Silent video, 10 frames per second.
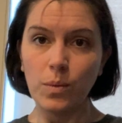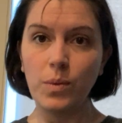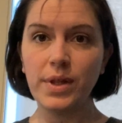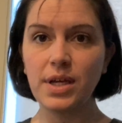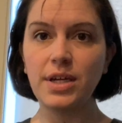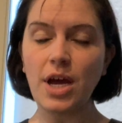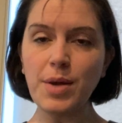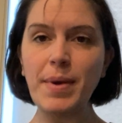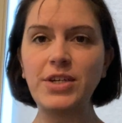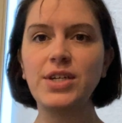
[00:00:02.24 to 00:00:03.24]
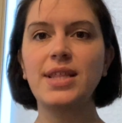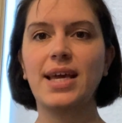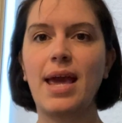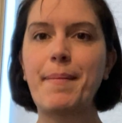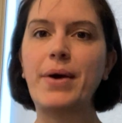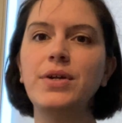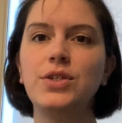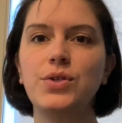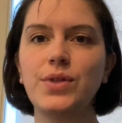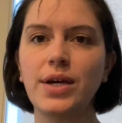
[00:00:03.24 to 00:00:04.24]
With a documentary that came out in
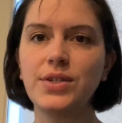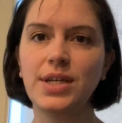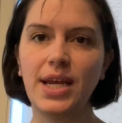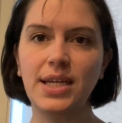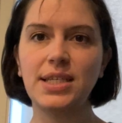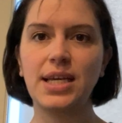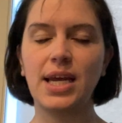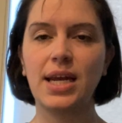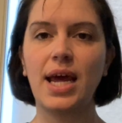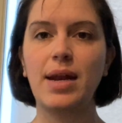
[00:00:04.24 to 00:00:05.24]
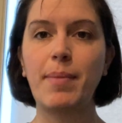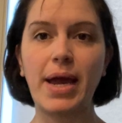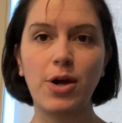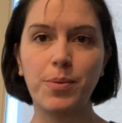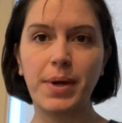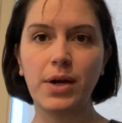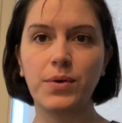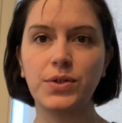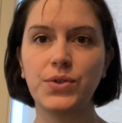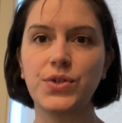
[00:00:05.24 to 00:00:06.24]
2018 and a biopic,
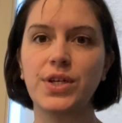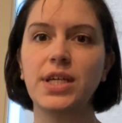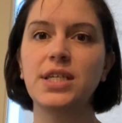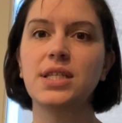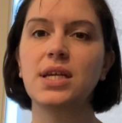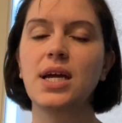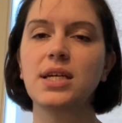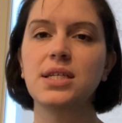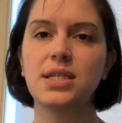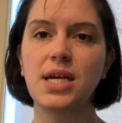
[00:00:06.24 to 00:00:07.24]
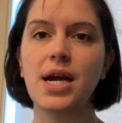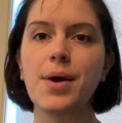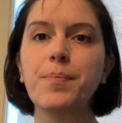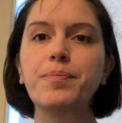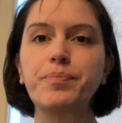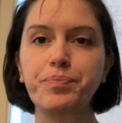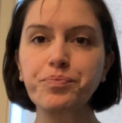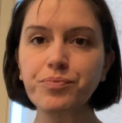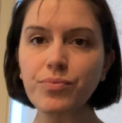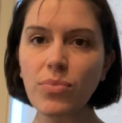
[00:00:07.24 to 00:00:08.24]
which was released the next year,
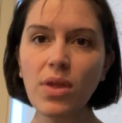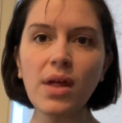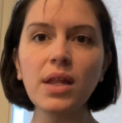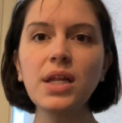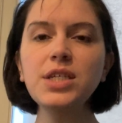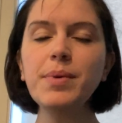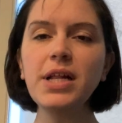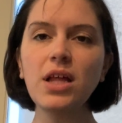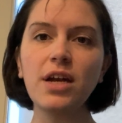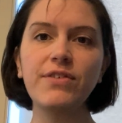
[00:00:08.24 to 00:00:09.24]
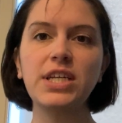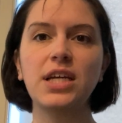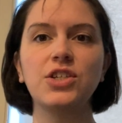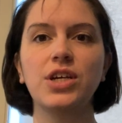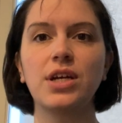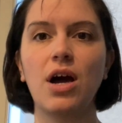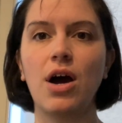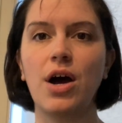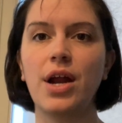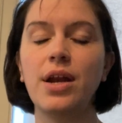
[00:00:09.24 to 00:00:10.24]
there's been a lot of attention
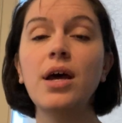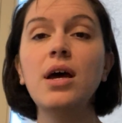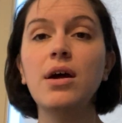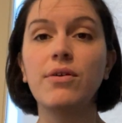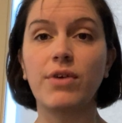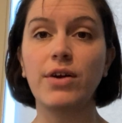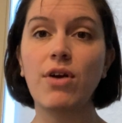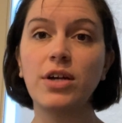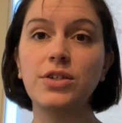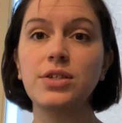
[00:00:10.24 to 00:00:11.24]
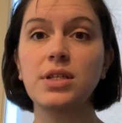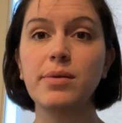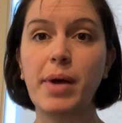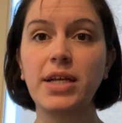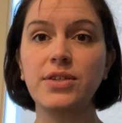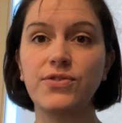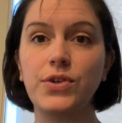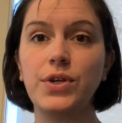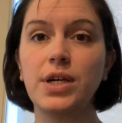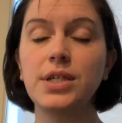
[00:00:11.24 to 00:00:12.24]
on Fred Rogers in the past few
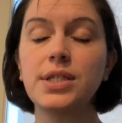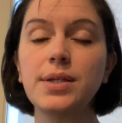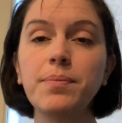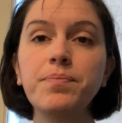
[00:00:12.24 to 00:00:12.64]
years.